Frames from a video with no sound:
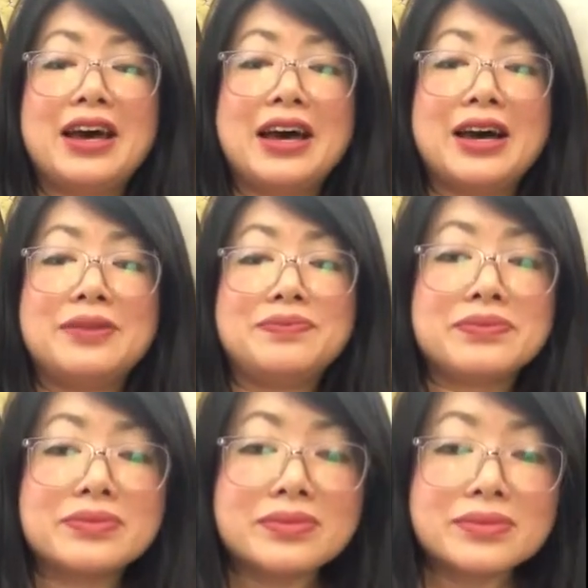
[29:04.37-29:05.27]
uh,
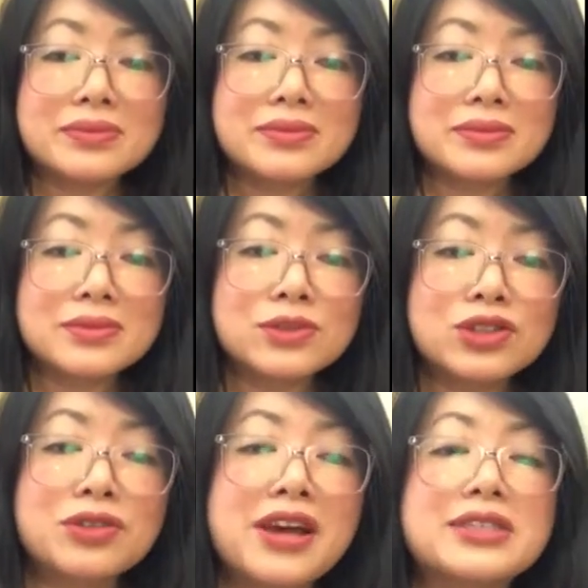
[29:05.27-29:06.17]

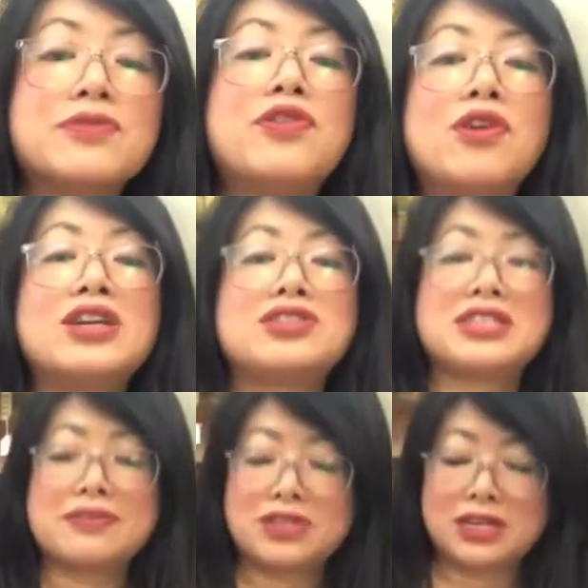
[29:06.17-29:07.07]

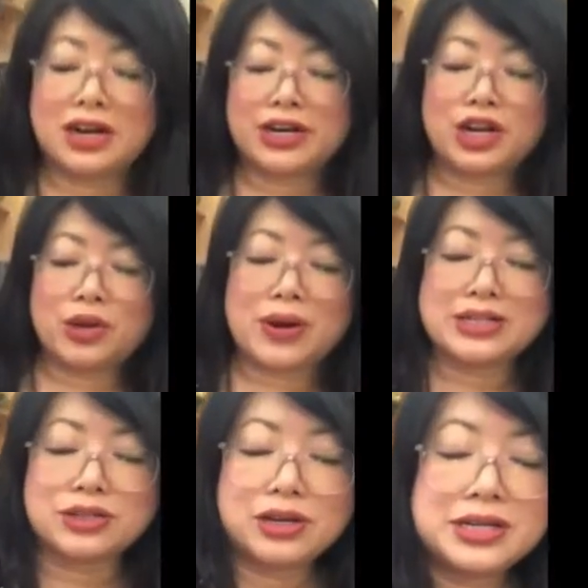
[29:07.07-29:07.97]
2,479
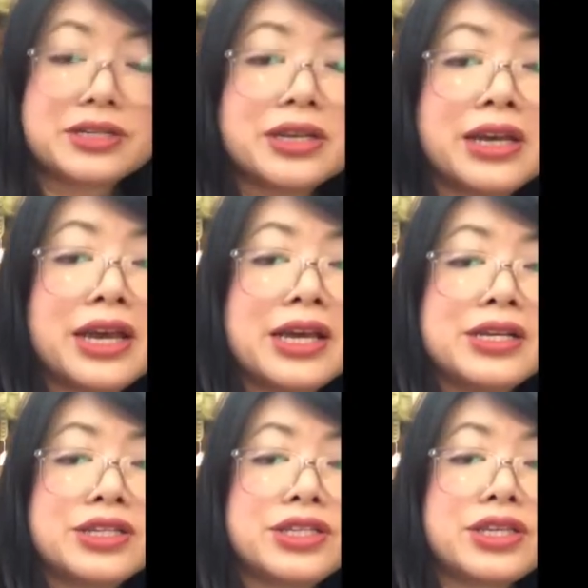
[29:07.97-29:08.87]
US dollars.
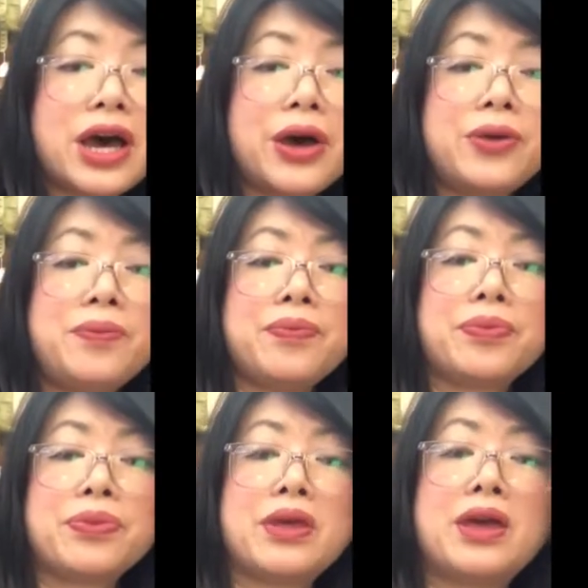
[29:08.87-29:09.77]
So
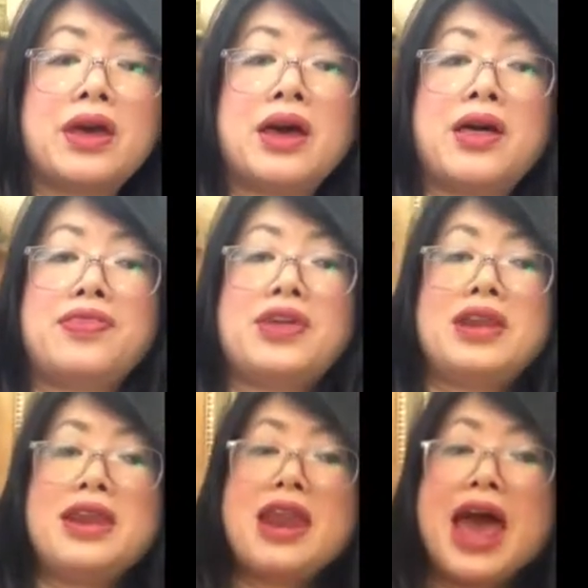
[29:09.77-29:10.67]
the
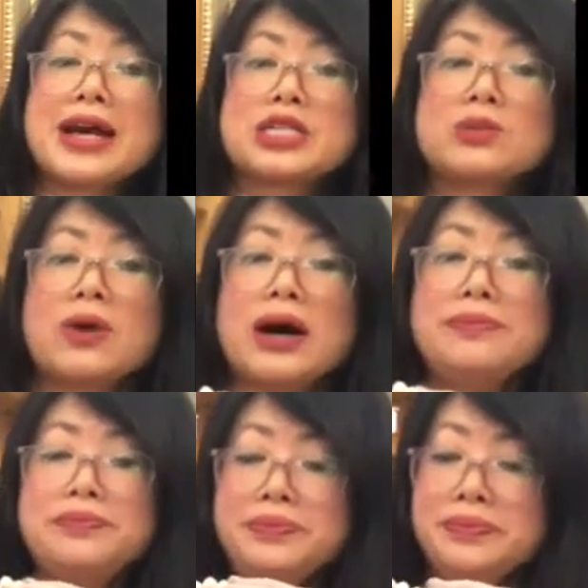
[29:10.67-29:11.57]
next
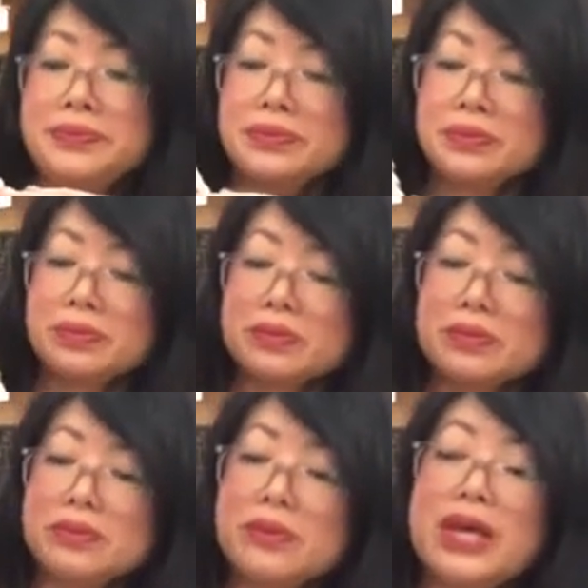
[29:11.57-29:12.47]
one
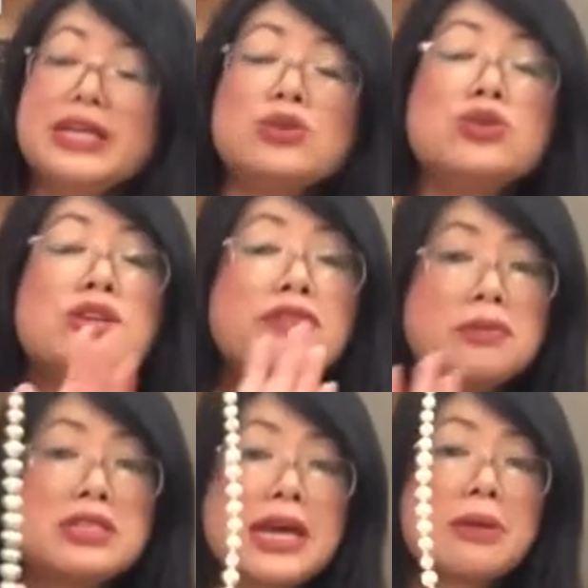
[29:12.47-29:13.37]
is also from
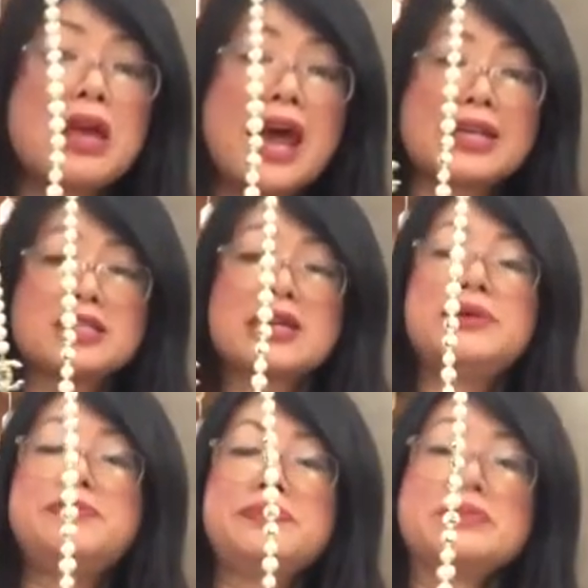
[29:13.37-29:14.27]
the same
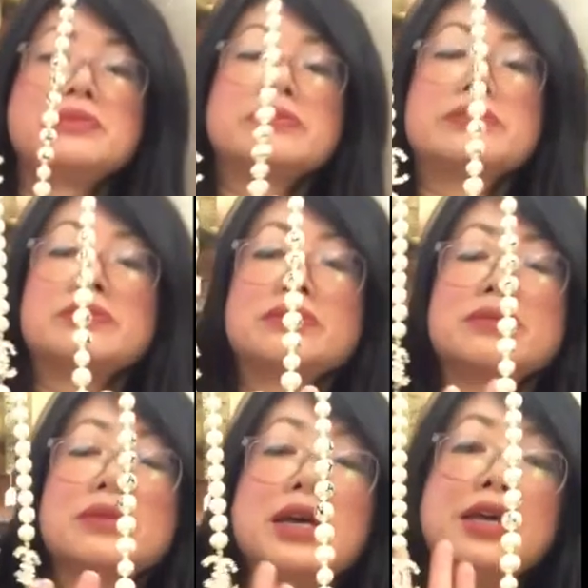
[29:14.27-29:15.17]
collector.
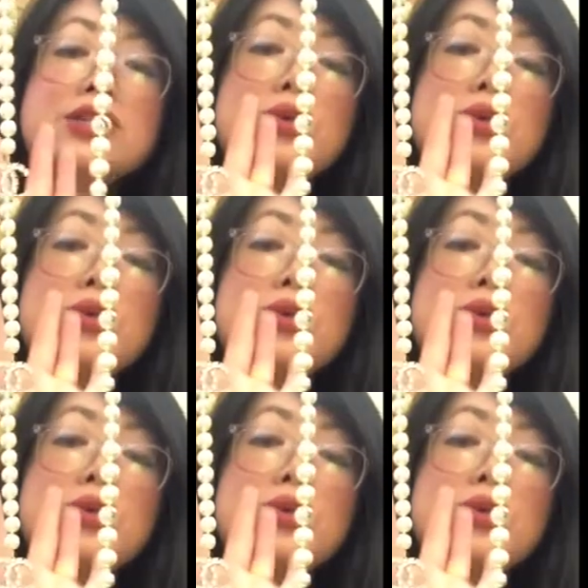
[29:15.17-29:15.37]
It's